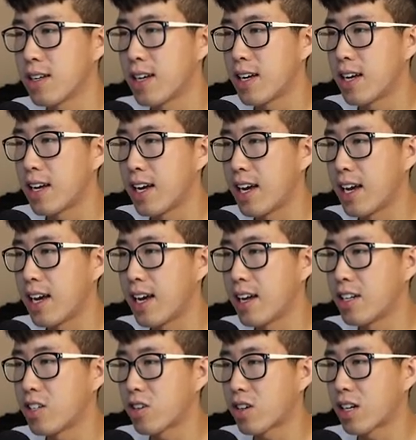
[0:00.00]

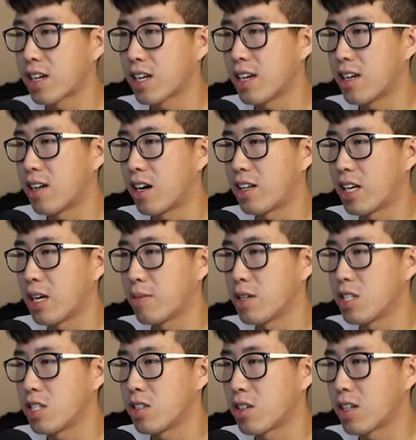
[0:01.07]
and you're going to get on the ABG,
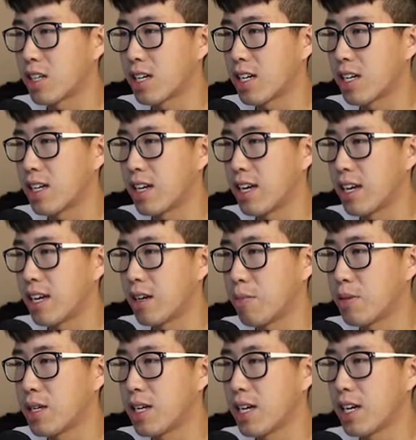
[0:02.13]
you're going to get a
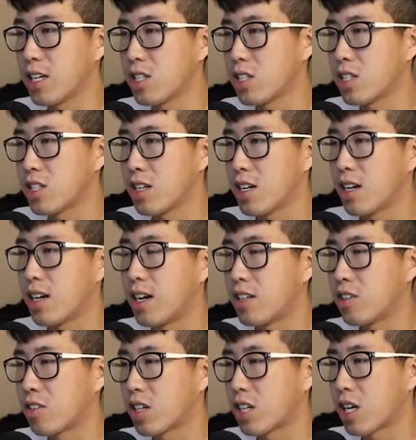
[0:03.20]
pH, and then
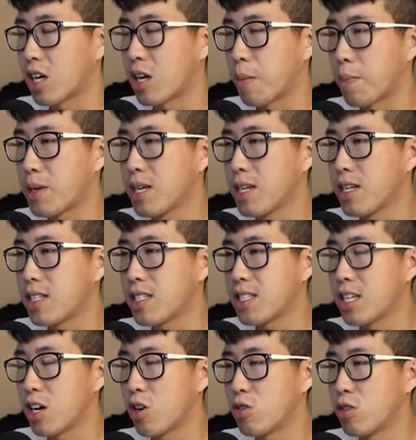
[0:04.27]
you're going to get a
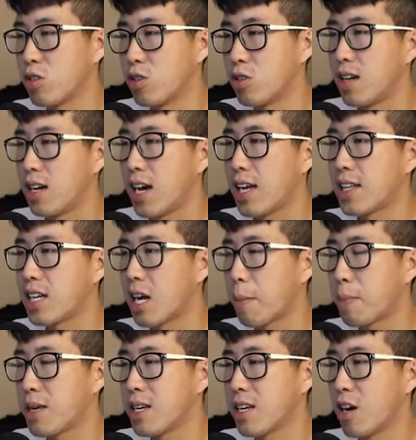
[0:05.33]
PCO2, and then a
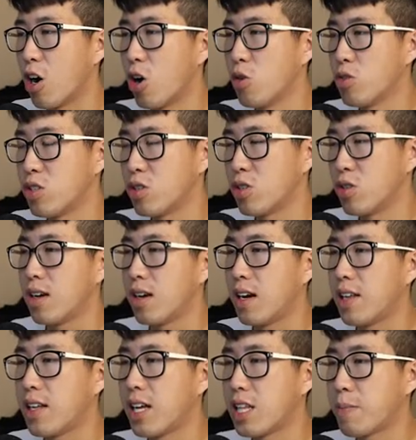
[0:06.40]
PO2.
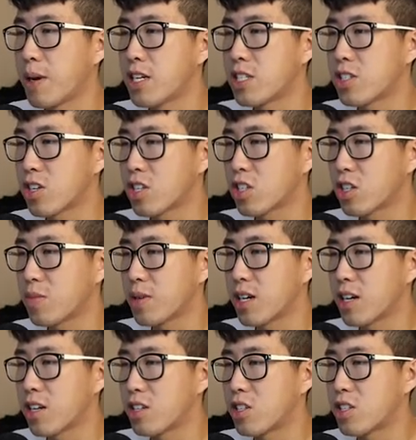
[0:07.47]
And then the patient's also going to be
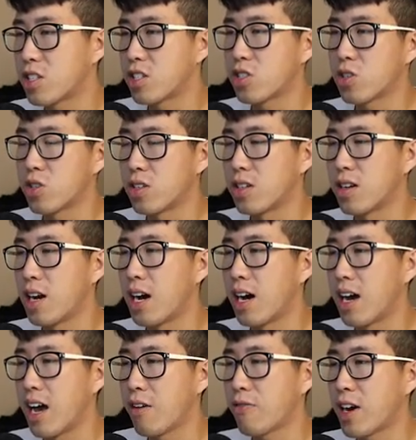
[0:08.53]
on a certain
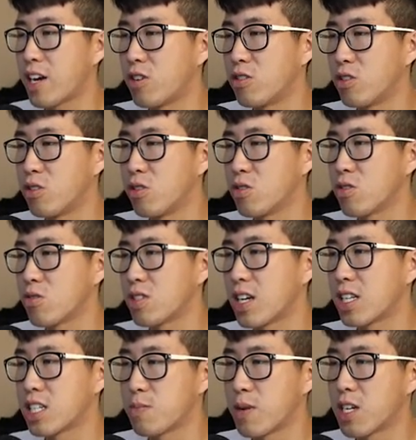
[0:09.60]
uh, FiO2. So,
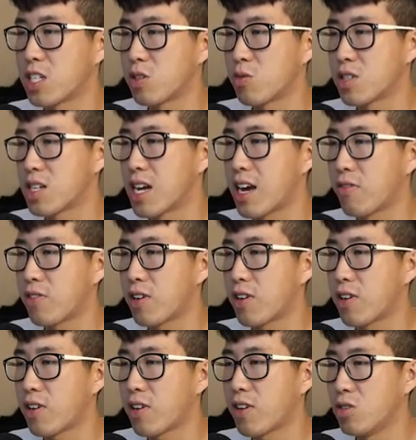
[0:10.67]
say this patient was an
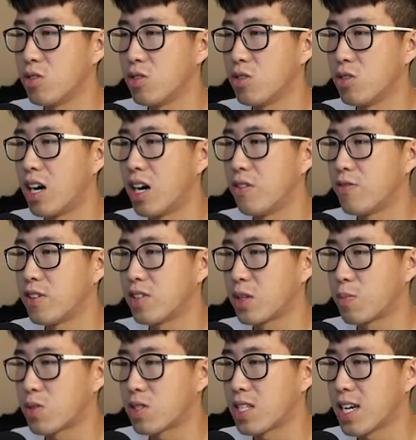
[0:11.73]
FiO2 of
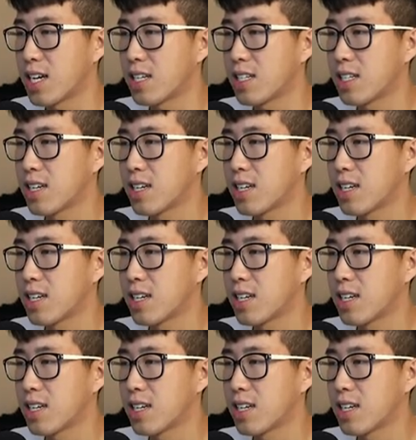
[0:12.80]
50%,